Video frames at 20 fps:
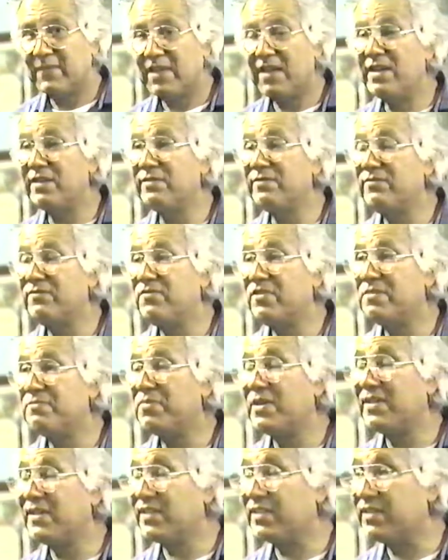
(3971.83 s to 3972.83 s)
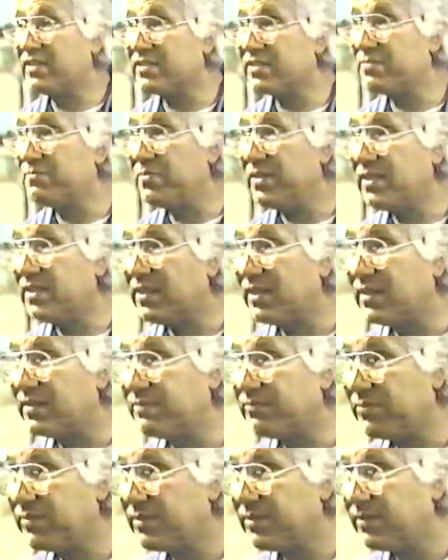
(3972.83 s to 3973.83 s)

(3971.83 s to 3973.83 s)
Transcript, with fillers: Everybody gets beat up.